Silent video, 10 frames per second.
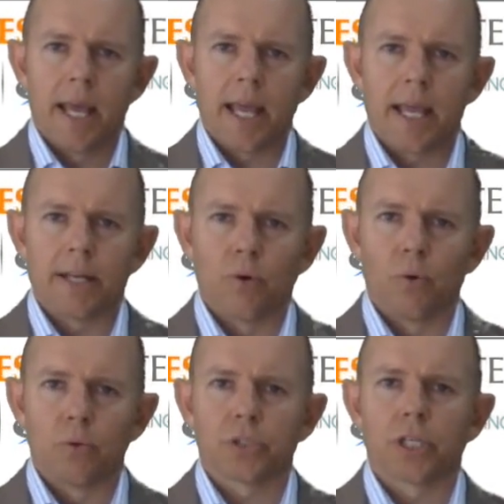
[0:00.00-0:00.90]
and
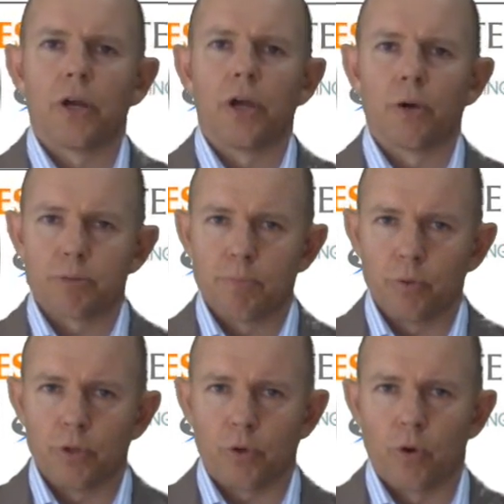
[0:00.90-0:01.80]
also helps
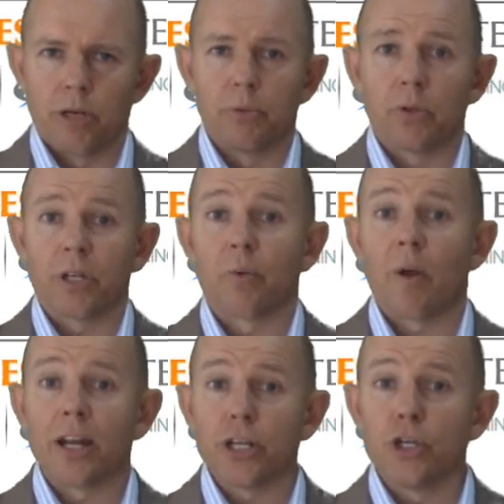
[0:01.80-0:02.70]
build the credibility
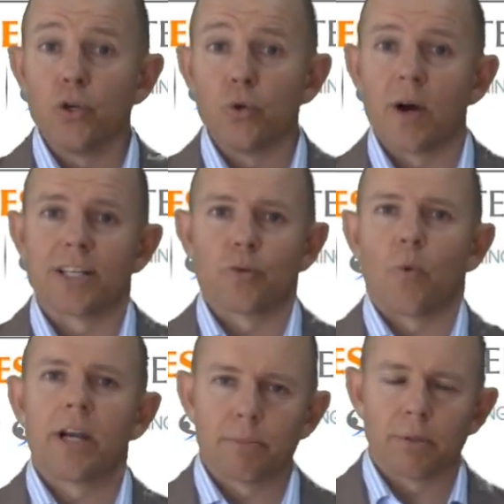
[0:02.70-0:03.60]
around you as a
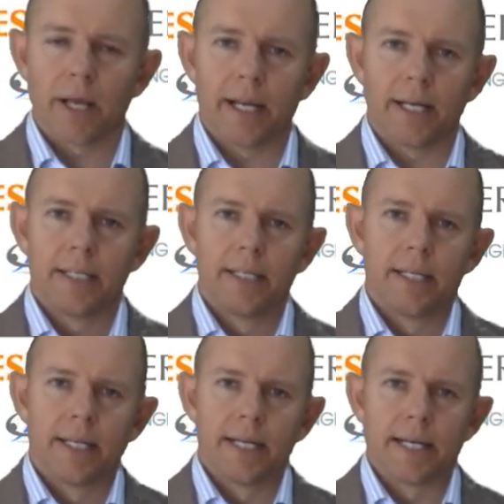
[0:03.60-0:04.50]
wedding planner,
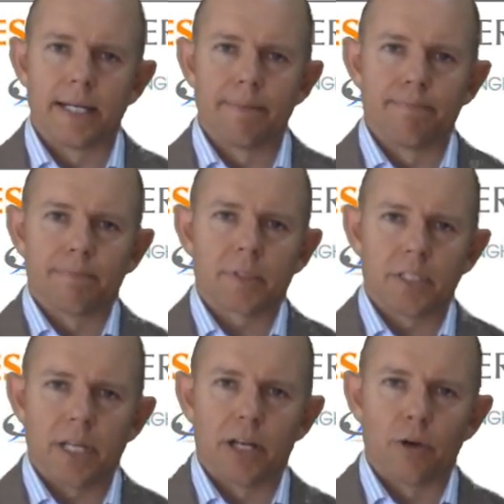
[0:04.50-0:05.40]
and
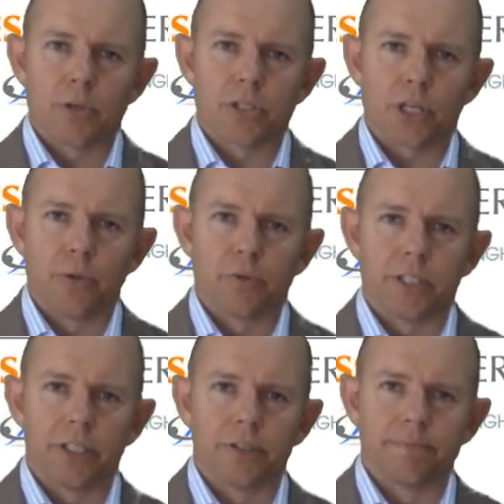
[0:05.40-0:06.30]
help you secure the
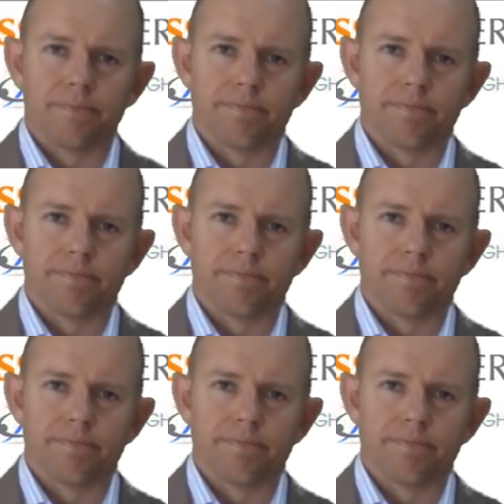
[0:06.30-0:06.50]
deal.